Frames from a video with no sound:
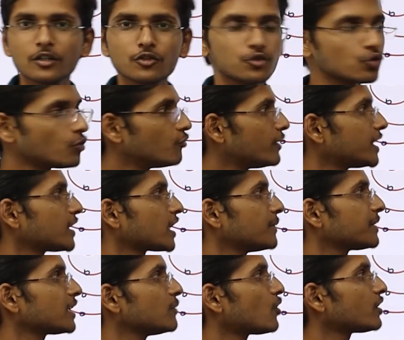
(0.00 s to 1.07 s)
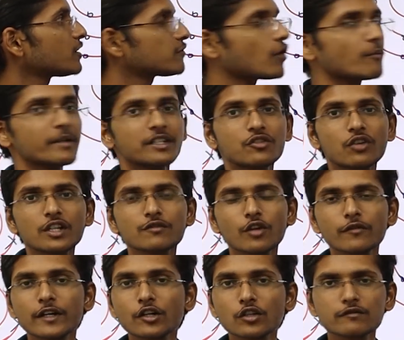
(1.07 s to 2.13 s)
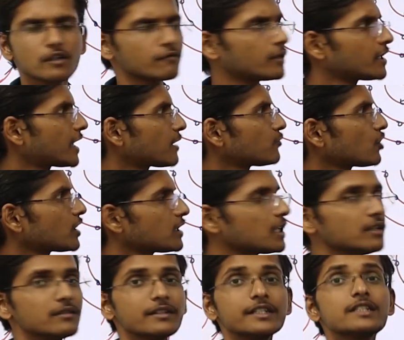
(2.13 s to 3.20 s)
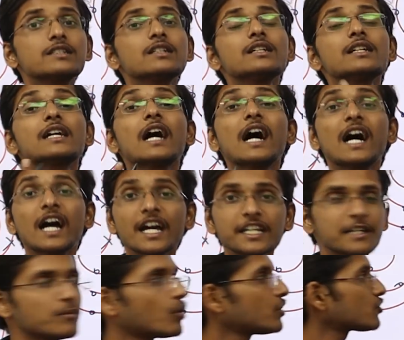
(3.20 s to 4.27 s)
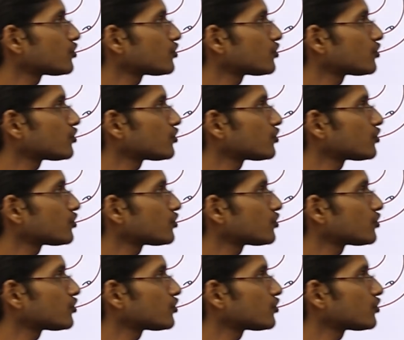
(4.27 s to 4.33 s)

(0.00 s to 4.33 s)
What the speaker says: So when a chemical bond is formed by the transfer of electrons from one atom to another, it is an ionic bond.